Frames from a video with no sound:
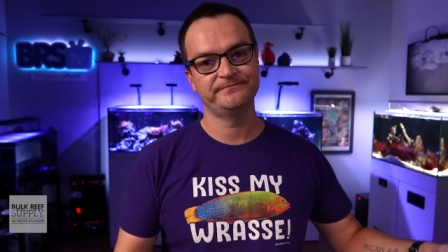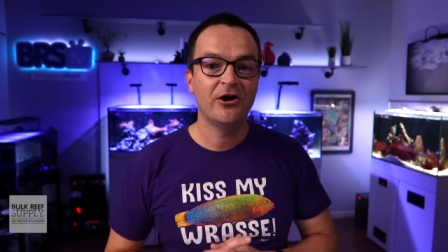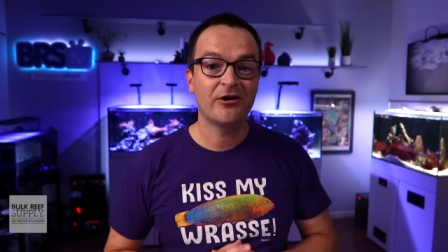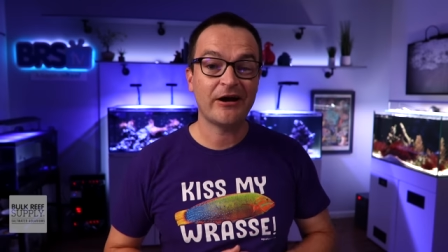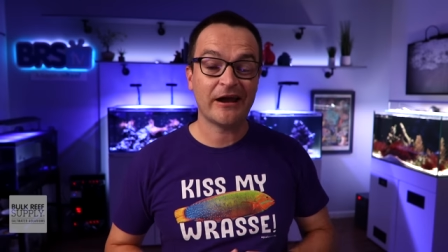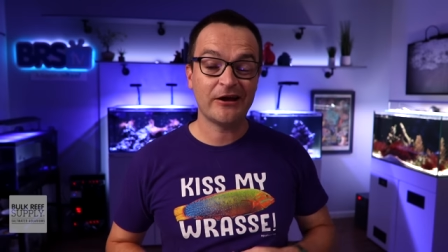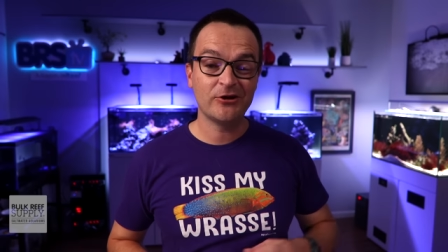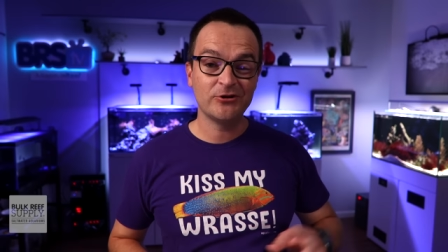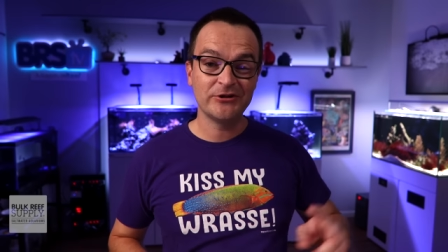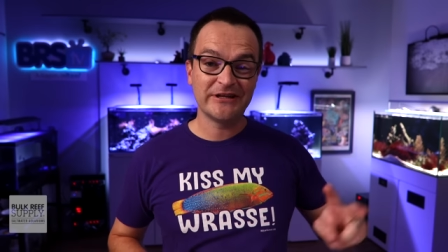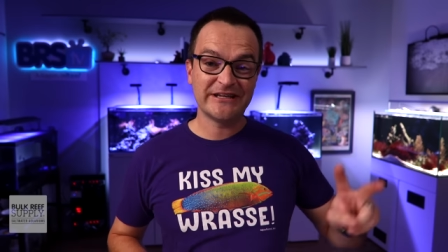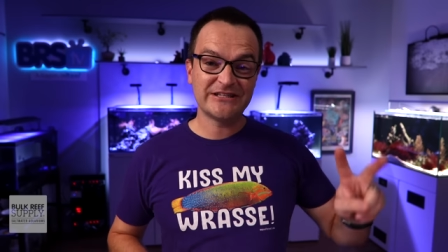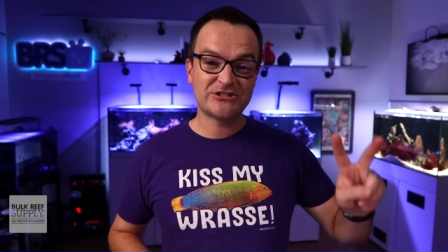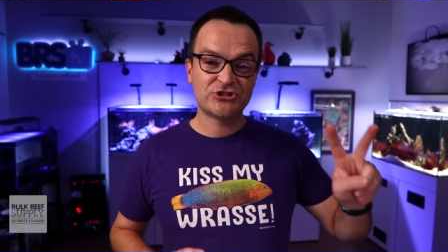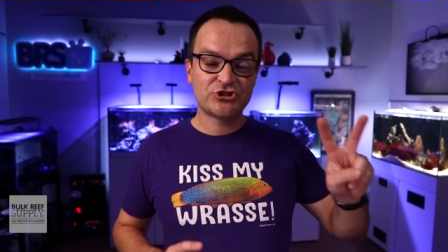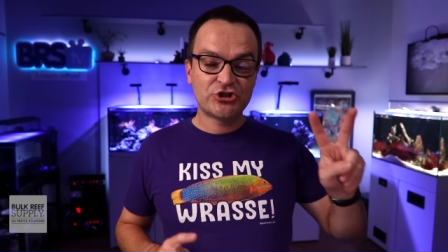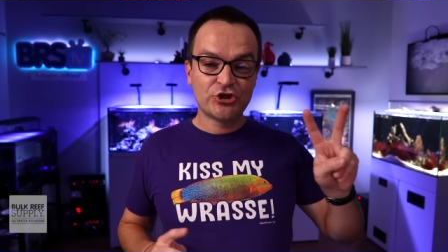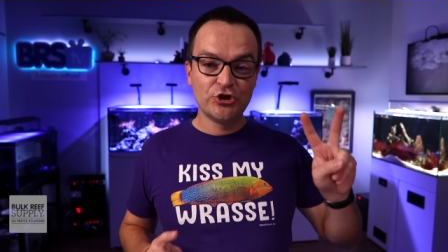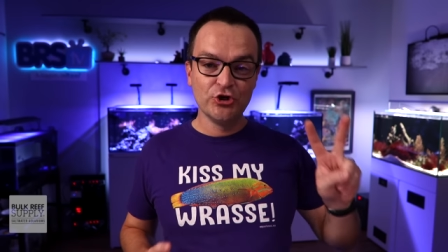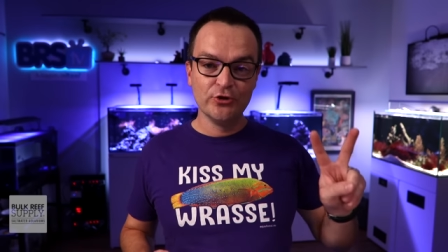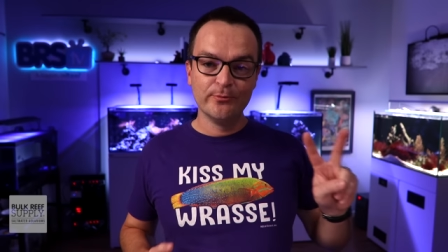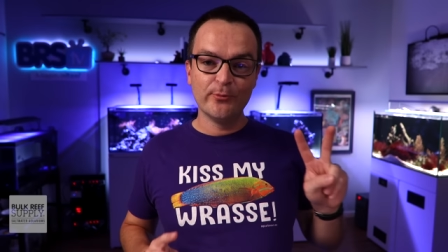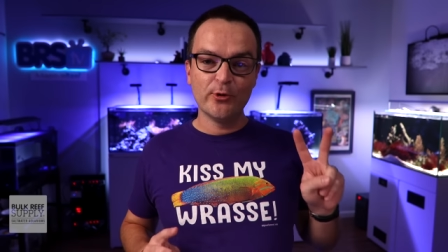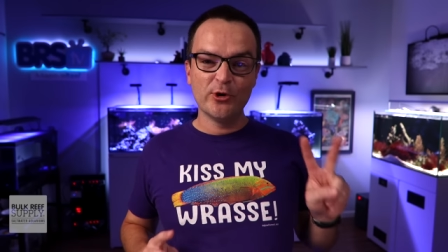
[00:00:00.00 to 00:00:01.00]
Okay, only
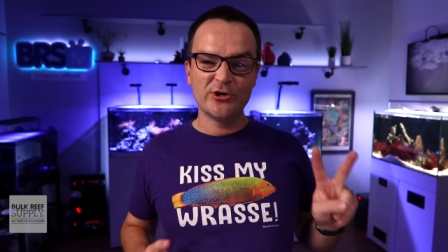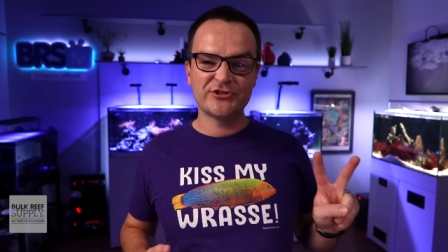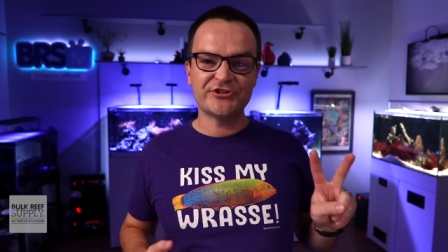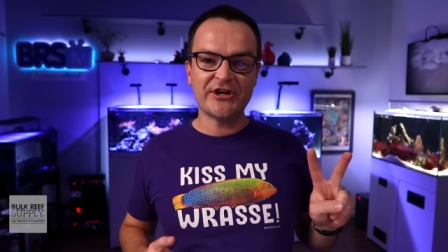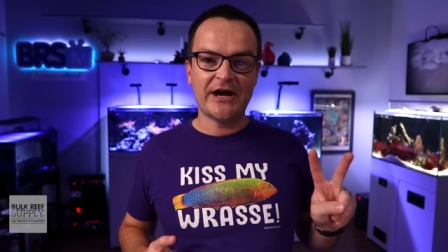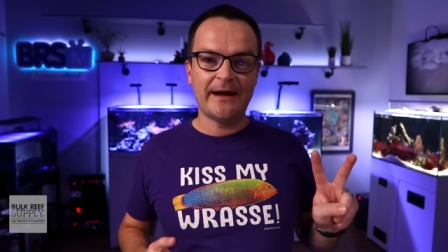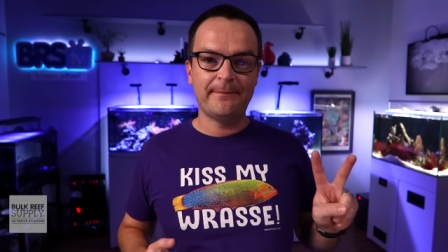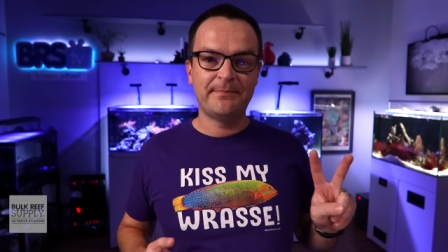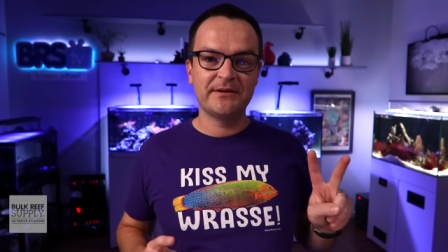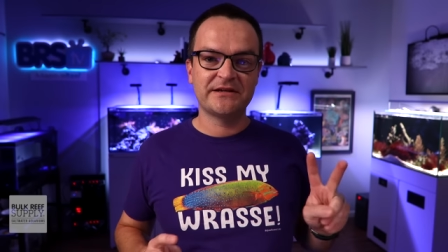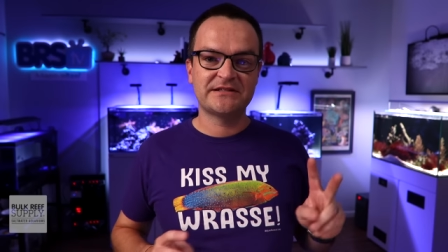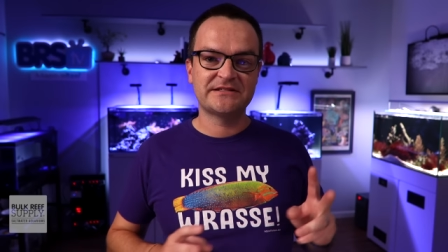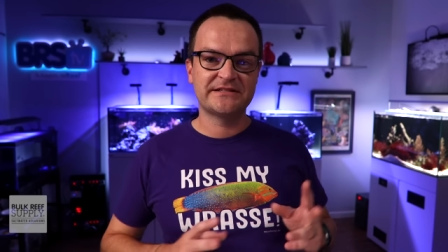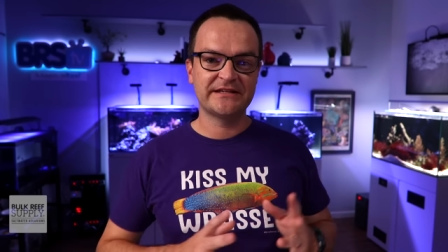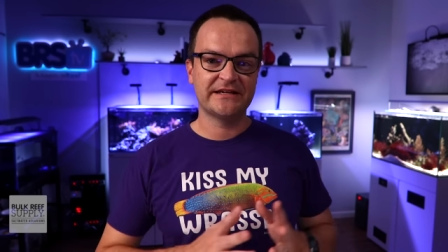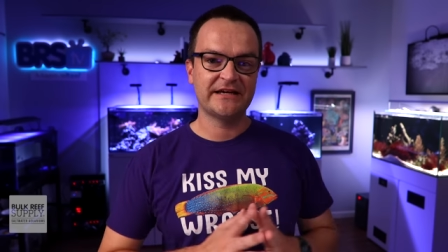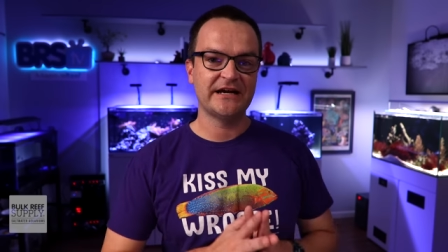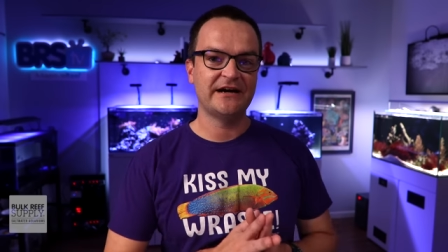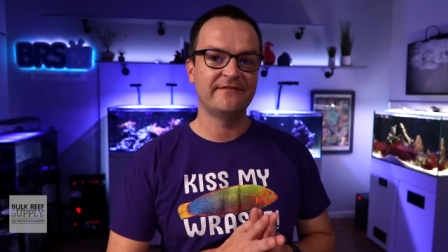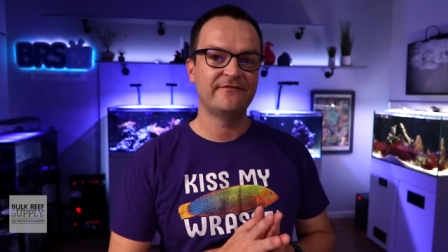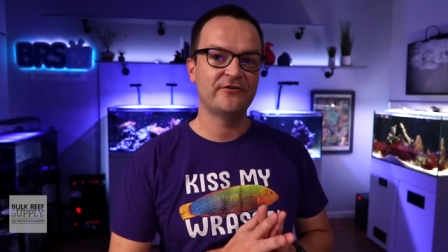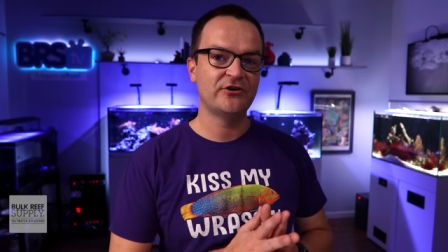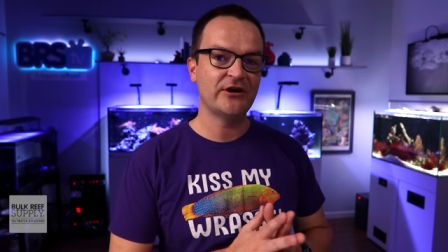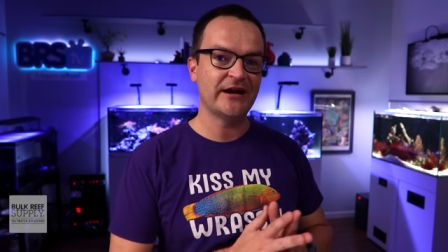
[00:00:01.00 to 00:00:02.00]
two more topics to
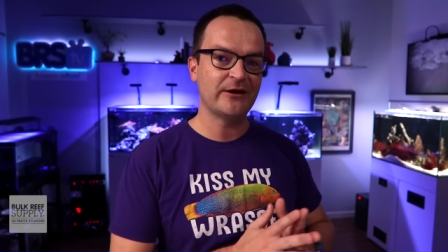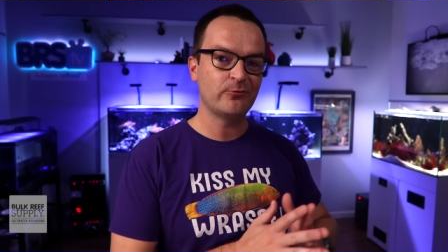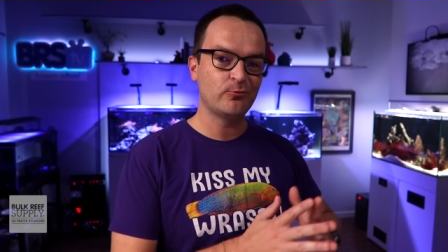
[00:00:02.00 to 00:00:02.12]
cover,